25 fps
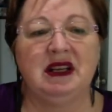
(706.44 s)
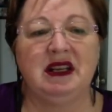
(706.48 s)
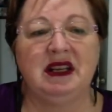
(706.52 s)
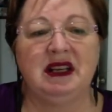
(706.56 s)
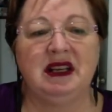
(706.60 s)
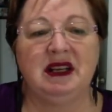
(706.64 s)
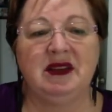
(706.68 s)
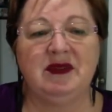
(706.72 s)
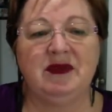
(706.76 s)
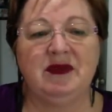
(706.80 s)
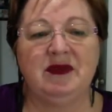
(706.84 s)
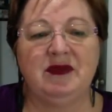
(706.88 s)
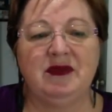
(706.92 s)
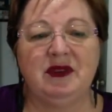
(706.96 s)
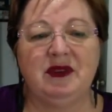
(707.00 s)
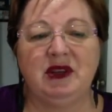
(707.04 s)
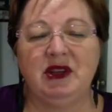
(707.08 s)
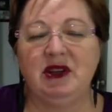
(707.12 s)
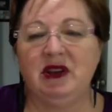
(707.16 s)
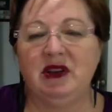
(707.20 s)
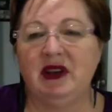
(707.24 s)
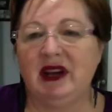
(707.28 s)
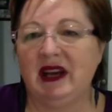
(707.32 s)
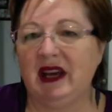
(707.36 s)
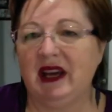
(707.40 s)
if
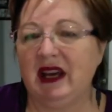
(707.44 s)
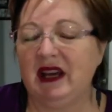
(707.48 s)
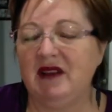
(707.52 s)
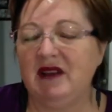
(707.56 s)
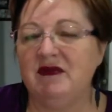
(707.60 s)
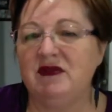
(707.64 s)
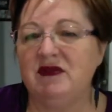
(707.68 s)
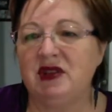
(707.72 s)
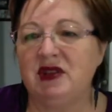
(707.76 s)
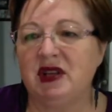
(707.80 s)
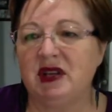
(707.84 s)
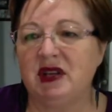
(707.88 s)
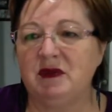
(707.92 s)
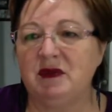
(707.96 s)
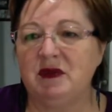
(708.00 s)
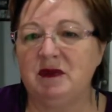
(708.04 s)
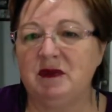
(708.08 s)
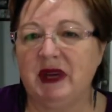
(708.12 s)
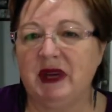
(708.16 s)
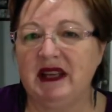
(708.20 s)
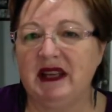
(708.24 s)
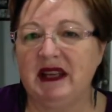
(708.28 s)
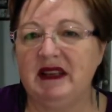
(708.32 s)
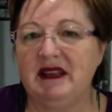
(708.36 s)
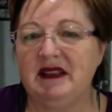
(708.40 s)
you have trouble
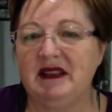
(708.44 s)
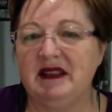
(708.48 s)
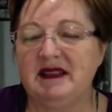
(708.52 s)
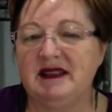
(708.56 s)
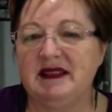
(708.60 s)
making